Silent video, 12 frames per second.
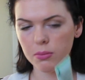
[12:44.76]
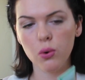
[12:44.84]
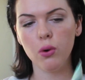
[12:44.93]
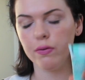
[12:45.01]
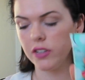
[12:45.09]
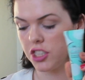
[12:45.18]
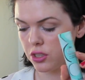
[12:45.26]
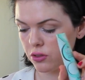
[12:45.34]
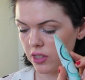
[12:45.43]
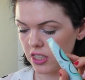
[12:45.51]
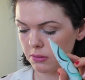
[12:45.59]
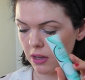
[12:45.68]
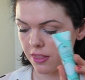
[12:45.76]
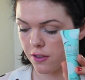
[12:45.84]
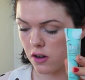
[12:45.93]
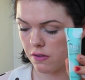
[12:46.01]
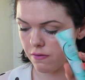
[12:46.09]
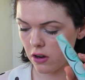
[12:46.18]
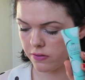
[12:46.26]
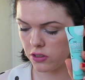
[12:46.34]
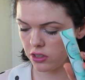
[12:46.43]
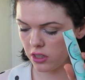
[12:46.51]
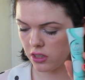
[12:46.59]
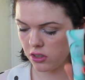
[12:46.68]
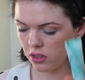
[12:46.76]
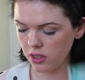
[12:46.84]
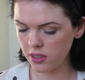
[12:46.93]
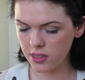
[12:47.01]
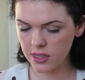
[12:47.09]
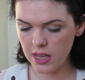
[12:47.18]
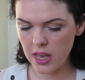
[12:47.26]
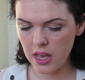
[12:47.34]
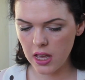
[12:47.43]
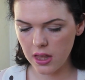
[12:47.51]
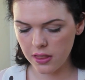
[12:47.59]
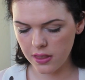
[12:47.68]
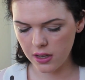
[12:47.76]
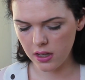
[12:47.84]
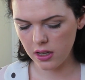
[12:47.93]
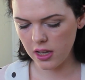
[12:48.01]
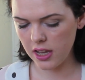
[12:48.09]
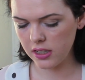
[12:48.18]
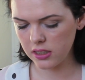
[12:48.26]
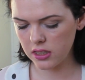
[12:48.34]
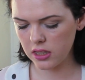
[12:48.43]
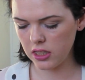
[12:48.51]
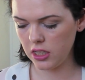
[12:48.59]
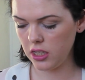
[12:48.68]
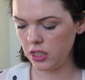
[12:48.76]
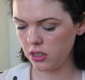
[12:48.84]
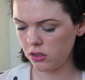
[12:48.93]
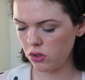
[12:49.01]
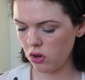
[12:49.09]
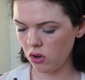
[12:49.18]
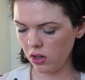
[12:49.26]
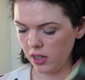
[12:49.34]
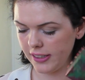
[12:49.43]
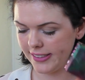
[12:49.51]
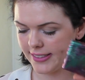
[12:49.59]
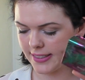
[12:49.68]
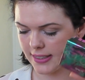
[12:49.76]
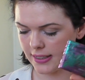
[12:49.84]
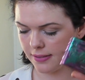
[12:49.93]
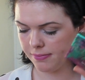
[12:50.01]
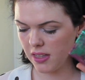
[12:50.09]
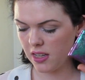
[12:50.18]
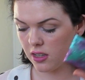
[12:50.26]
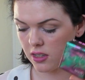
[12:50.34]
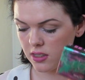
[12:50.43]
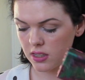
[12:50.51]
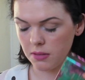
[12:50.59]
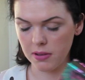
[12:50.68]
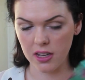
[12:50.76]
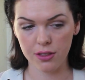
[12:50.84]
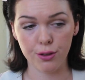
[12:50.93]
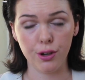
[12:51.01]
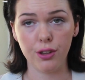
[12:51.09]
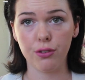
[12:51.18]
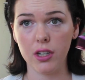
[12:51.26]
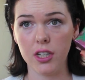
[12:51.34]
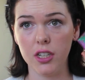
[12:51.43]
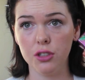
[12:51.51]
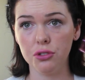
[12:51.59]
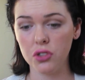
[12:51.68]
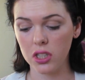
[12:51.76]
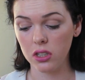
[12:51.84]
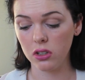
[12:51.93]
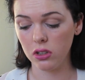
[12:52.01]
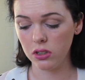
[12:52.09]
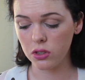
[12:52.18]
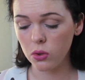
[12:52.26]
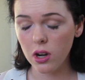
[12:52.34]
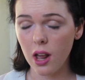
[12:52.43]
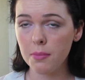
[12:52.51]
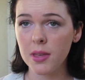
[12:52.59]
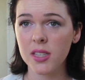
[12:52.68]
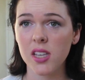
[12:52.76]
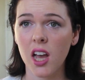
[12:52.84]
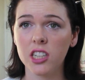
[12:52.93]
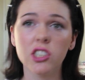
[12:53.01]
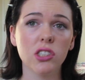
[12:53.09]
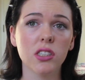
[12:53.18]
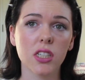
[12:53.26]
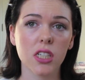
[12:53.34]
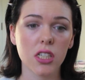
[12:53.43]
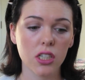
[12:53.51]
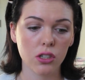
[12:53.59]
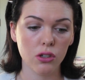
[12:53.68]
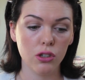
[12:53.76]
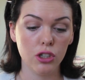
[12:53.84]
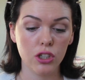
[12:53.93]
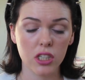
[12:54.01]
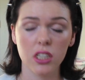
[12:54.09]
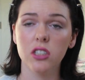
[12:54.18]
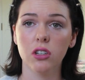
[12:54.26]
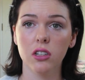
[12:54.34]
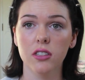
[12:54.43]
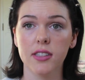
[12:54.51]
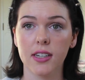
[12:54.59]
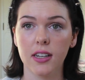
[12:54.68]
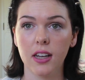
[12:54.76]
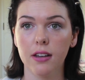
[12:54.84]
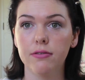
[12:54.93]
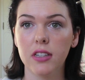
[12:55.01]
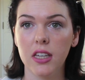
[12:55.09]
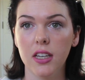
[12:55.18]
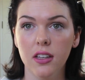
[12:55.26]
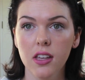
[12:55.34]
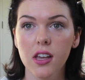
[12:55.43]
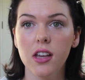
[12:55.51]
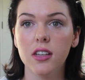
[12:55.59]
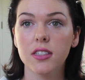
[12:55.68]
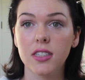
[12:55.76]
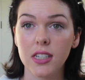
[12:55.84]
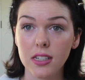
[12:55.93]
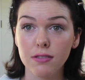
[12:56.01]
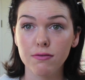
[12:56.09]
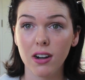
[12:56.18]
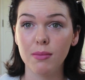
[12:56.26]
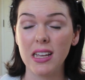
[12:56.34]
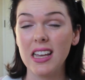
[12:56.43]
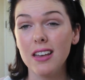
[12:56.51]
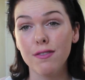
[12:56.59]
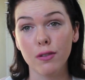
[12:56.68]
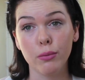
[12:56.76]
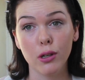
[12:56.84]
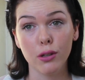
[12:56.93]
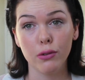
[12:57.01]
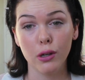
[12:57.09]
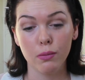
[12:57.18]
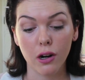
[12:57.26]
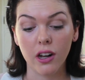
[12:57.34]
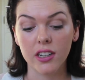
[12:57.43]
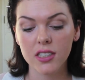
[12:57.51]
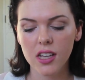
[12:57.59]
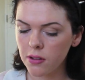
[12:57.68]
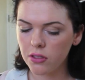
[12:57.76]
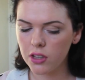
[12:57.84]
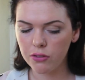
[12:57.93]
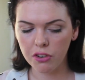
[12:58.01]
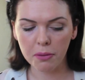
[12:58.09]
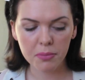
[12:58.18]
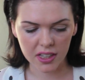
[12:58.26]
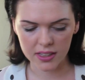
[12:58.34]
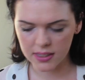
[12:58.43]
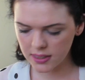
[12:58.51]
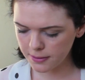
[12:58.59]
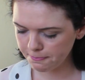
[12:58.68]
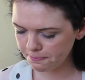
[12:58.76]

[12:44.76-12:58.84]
Professional, that's about 35 New Zealand dollars. And the Coralista is about 33 New Zealand dollars. All up, that's 162 New Zealand dollars that I have here sitting in front of me, if it were the real product. The replicas.